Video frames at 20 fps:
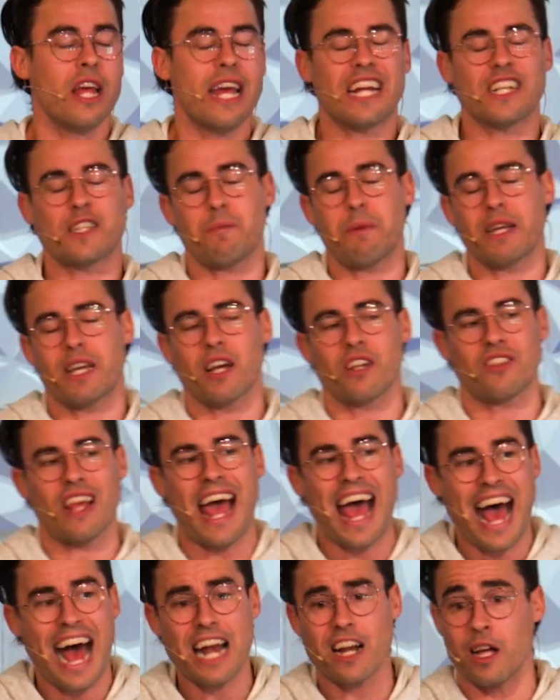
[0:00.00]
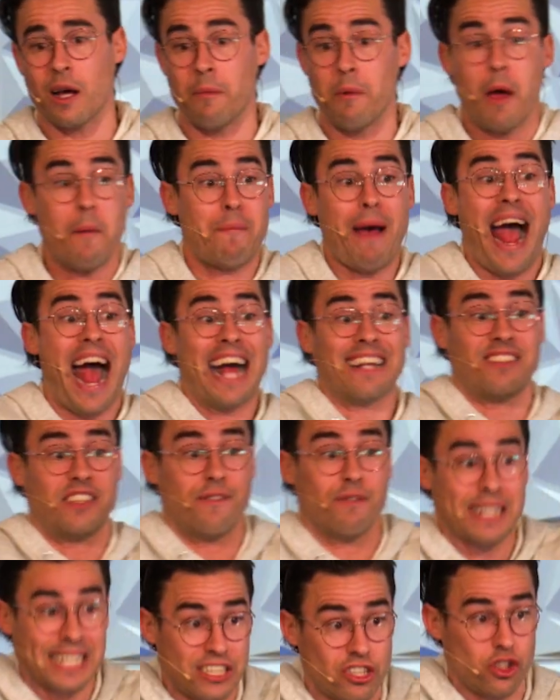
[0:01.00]
It's because Adam
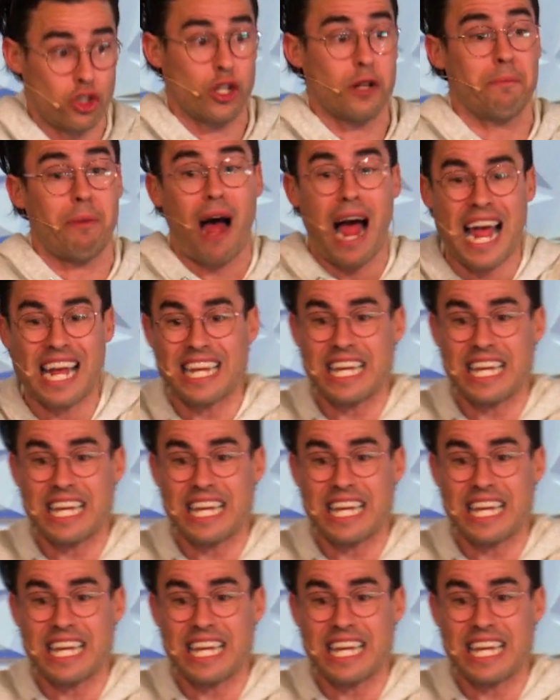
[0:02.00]
passively stood by